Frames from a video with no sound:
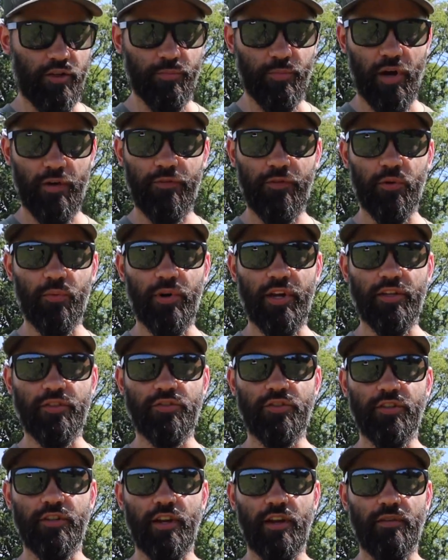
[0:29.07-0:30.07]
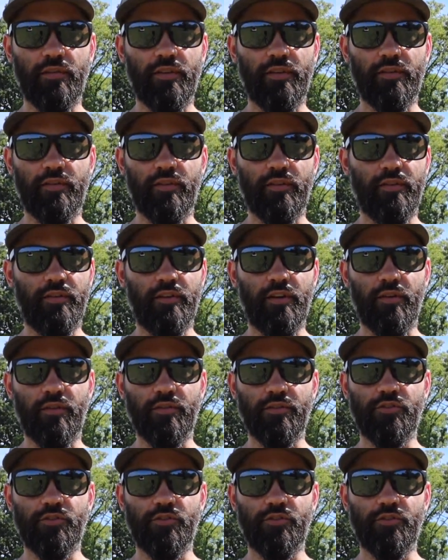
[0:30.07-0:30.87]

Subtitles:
buffer weights and the